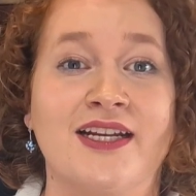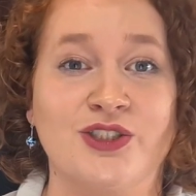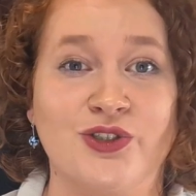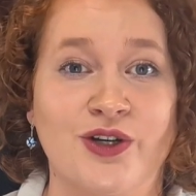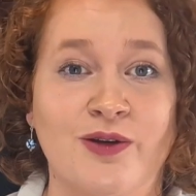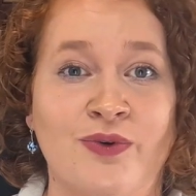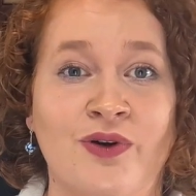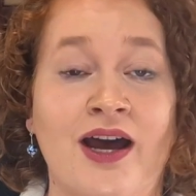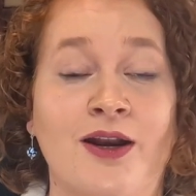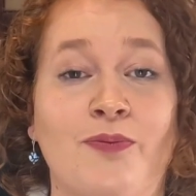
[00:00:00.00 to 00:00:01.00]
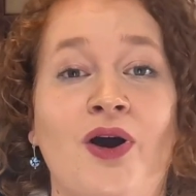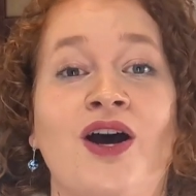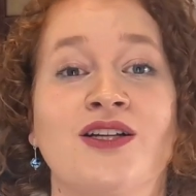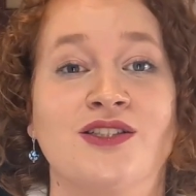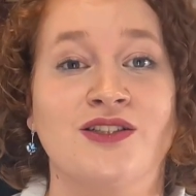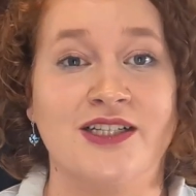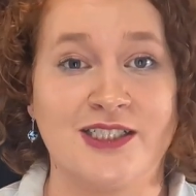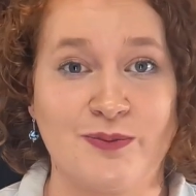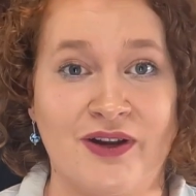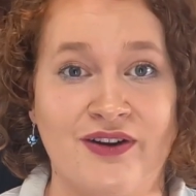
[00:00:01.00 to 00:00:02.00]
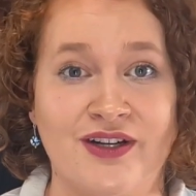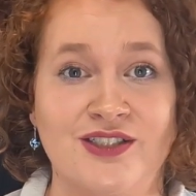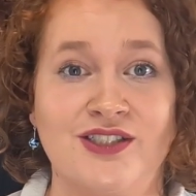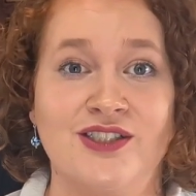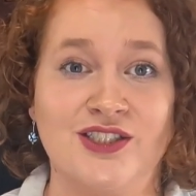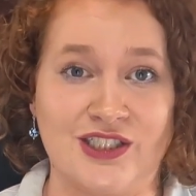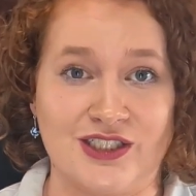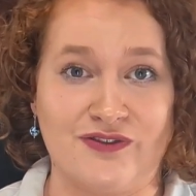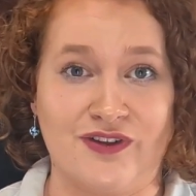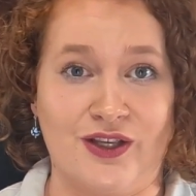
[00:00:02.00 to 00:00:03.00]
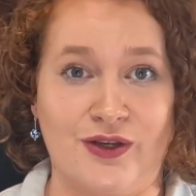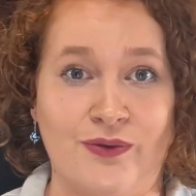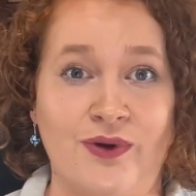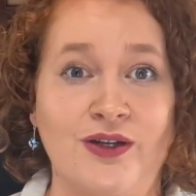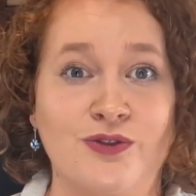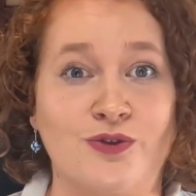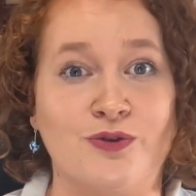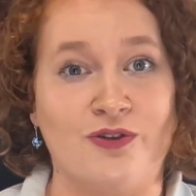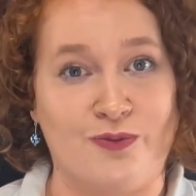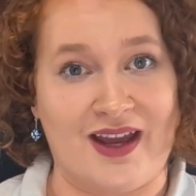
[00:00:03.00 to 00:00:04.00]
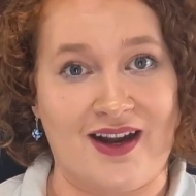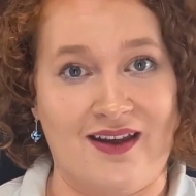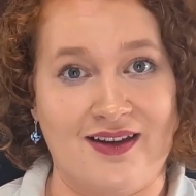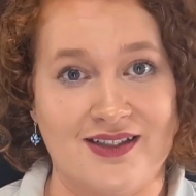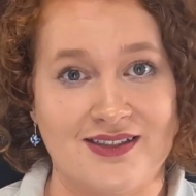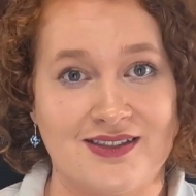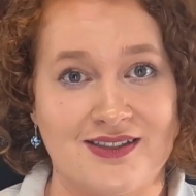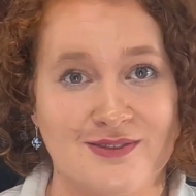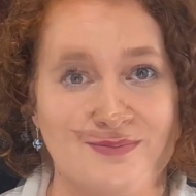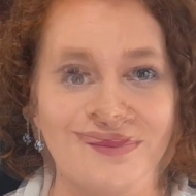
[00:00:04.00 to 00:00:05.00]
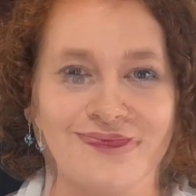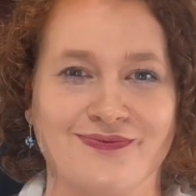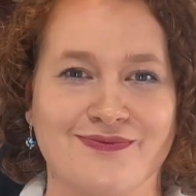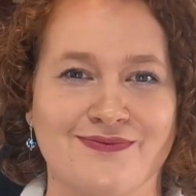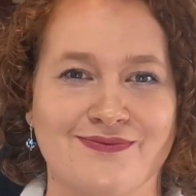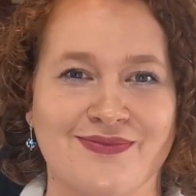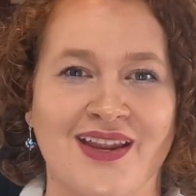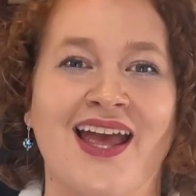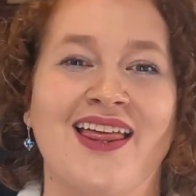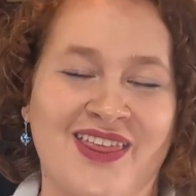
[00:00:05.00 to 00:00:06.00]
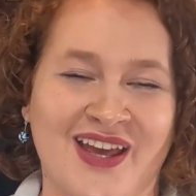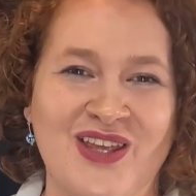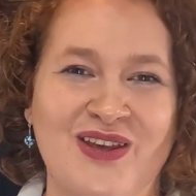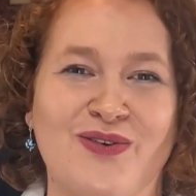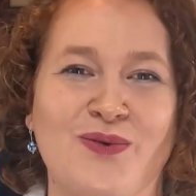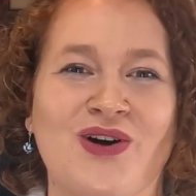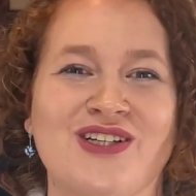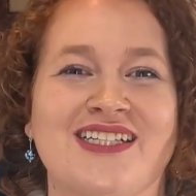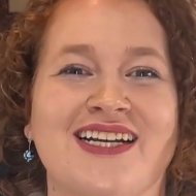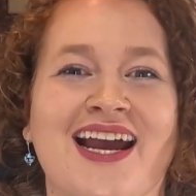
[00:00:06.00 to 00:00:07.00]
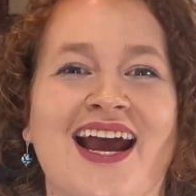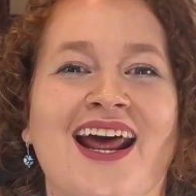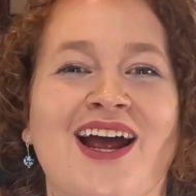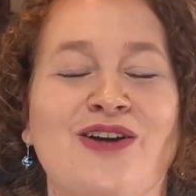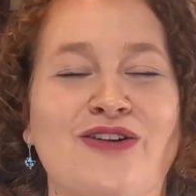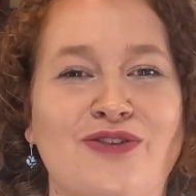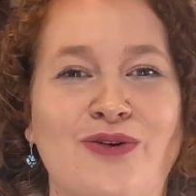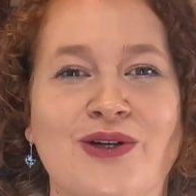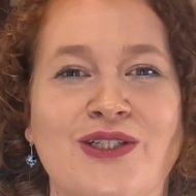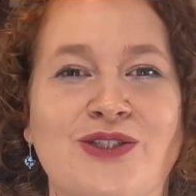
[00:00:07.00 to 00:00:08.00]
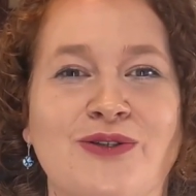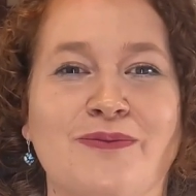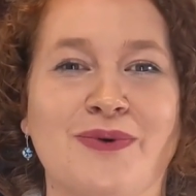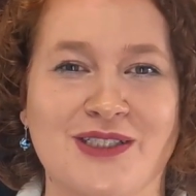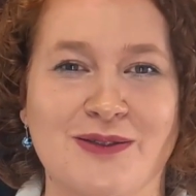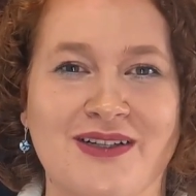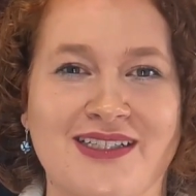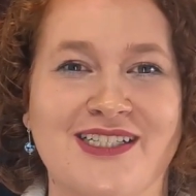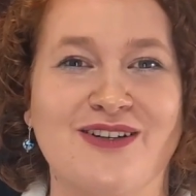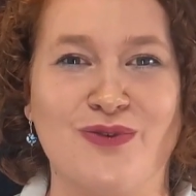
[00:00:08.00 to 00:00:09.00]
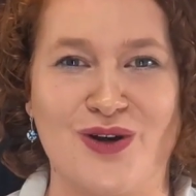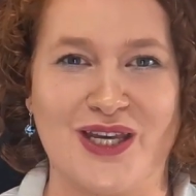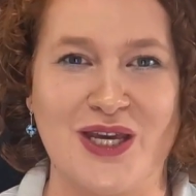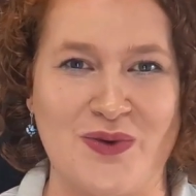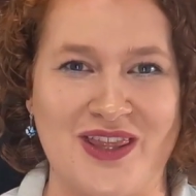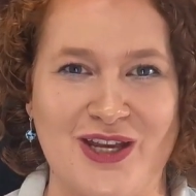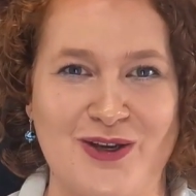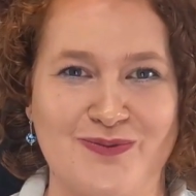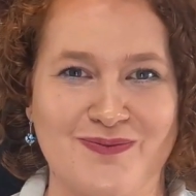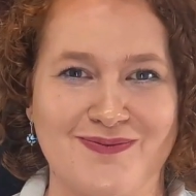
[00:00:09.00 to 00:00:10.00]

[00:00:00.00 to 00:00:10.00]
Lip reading: an enjoyable and personal experience just for you and all of my clients. Thank you for watching, and I look forward to the possibility of working with you.